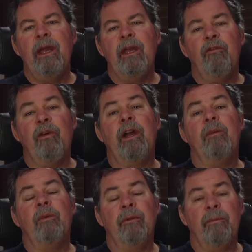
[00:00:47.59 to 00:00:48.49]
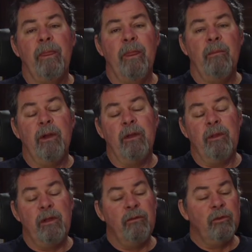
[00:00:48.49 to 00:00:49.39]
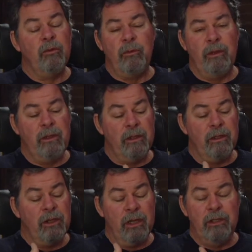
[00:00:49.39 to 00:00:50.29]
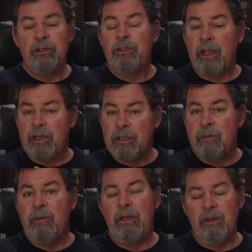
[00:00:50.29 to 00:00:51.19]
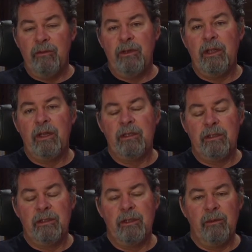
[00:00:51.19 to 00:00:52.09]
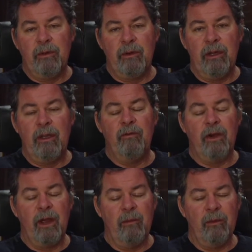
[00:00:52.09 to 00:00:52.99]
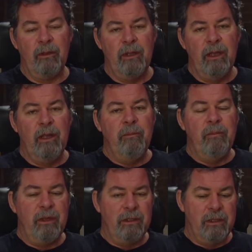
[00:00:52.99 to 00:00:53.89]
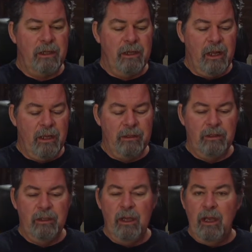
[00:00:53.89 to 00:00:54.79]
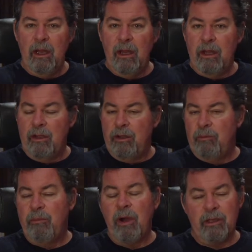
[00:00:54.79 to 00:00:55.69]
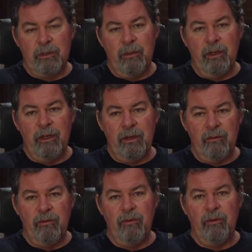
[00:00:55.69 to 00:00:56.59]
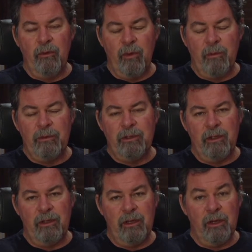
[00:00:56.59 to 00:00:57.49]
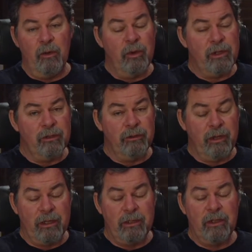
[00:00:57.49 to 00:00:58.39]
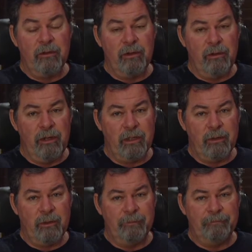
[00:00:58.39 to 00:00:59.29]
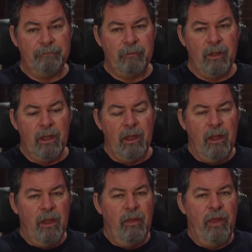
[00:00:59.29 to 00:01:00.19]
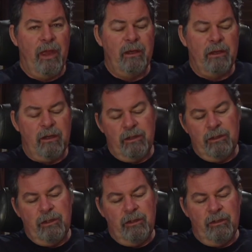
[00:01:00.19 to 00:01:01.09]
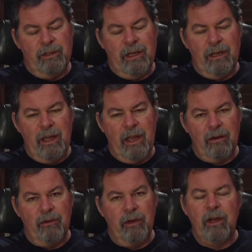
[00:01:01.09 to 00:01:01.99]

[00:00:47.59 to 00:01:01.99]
and viable. By meaningful, we mean that it does change the meaning of the text to some degree, and viable means that it has a good possibility of representing the original text of the New Testament. That constitutes, that category